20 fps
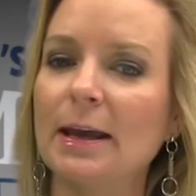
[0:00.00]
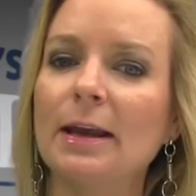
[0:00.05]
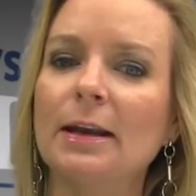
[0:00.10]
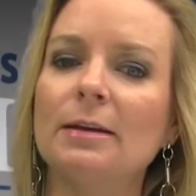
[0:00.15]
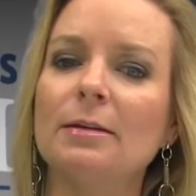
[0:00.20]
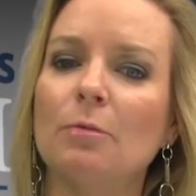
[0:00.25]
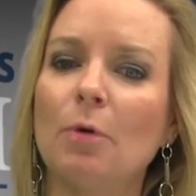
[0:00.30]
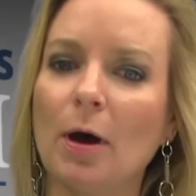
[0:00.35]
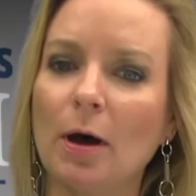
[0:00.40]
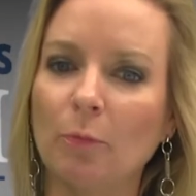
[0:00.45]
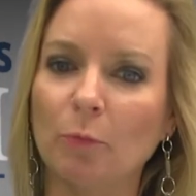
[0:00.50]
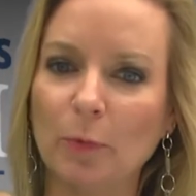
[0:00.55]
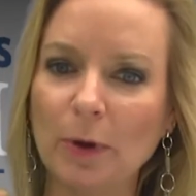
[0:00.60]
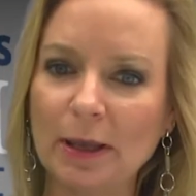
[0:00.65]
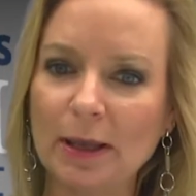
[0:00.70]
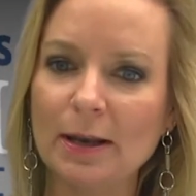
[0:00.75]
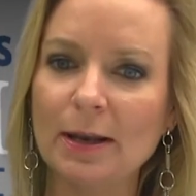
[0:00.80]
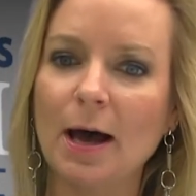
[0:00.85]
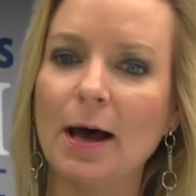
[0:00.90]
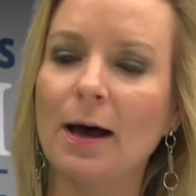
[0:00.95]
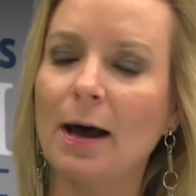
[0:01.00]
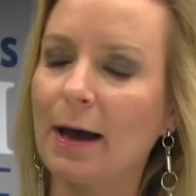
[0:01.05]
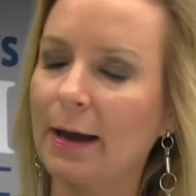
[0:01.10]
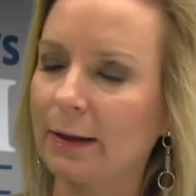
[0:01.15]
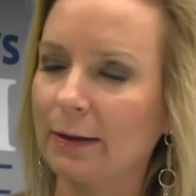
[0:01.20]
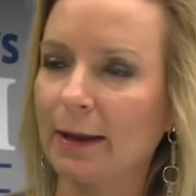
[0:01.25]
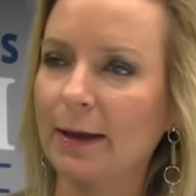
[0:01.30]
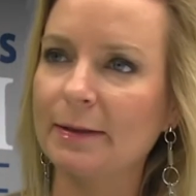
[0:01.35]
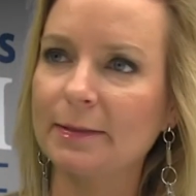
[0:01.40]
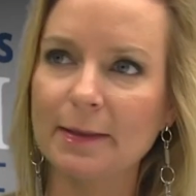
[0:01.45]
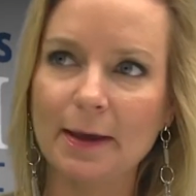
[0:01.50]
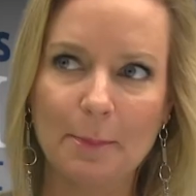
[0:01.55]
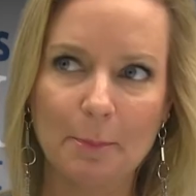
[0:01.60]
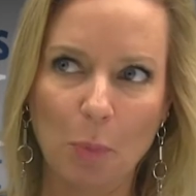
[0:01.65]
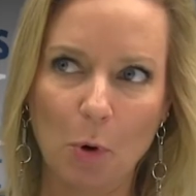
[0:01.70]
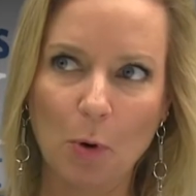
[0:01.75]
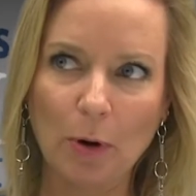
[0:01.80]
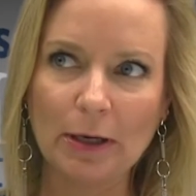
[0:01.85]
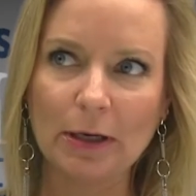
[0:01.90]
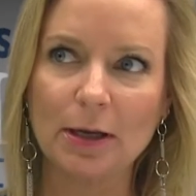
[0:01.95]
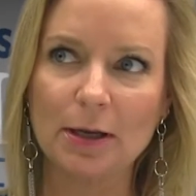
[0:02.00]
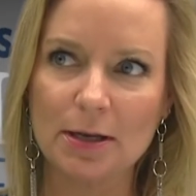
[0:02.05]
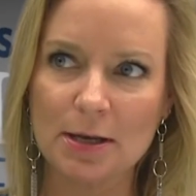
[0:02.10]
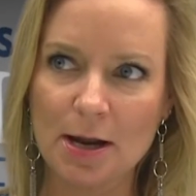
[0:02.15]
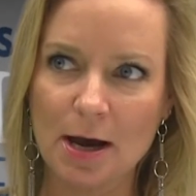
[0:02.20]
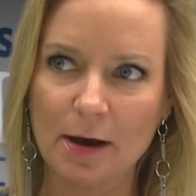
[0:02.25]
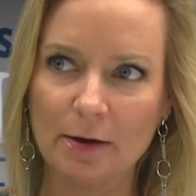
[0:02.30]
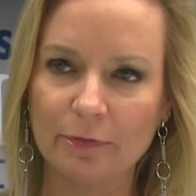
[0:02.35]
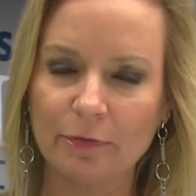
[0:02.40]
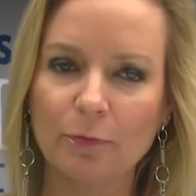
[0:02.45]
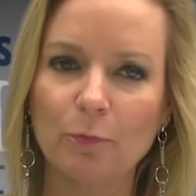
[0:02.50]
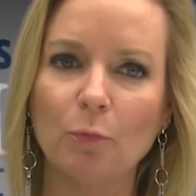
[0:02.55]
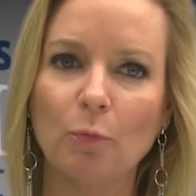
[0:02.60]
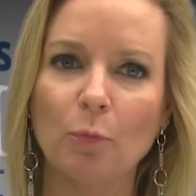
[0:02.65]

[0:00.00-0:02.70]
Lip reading: and we cannot highlight that point enough.